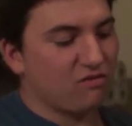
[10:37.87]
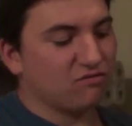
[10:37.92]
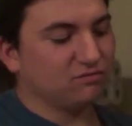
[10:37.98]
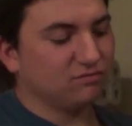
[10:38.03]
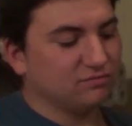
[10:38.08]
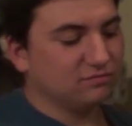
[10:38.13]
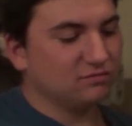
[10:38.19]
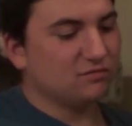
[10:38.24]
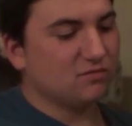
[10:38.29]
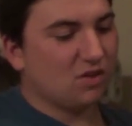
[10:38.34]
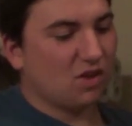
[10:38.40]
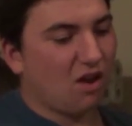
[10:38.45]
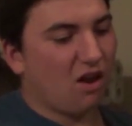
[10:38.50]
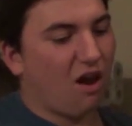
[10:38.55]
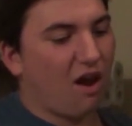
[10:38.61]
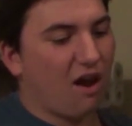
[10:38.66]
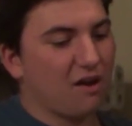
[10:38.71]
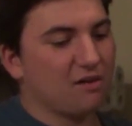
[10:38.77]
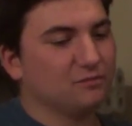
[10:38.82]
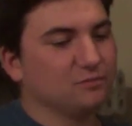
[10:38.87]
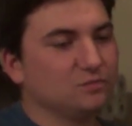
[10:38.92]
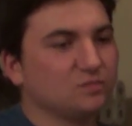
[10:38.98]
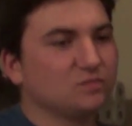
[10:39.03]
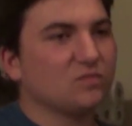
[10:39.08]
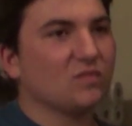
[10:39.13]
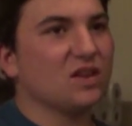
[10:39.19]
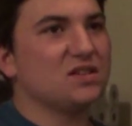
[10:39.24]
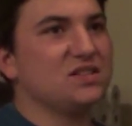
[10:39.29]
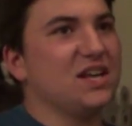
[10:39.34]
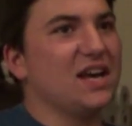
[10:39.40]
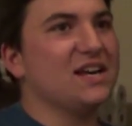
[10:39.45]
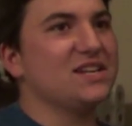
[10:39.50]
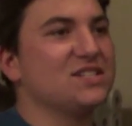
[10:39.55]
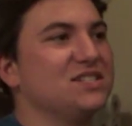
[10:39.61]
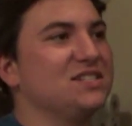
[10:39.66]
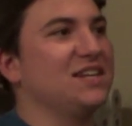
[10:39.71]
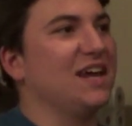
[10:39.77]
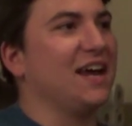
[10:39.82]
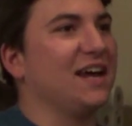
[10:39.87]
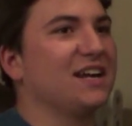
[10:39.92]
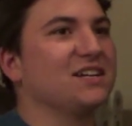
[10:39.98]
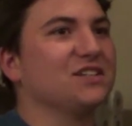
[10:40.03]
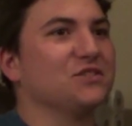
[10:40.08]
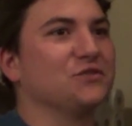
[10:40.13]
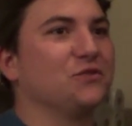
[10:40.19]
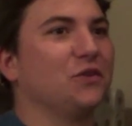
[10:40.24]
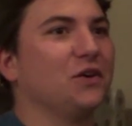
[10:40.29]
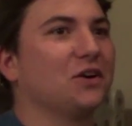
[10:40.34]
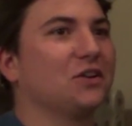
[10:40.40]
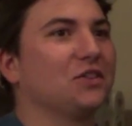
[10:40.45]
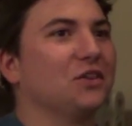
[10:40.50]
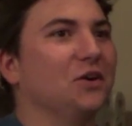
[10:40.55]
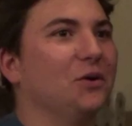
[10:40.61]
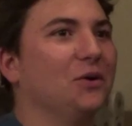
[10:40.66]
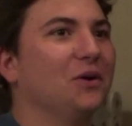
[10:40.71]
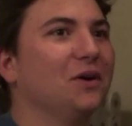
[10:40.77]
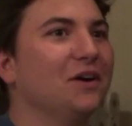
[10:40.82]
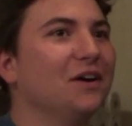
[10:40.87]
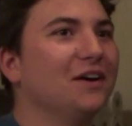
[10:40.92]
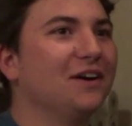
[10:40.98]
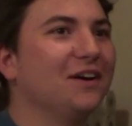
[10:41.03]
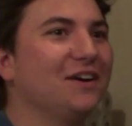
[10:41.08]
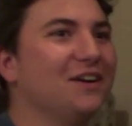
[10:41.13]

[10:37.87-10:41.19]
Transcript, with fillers: it might be black licorice. Though. Tastes dank as fuck though.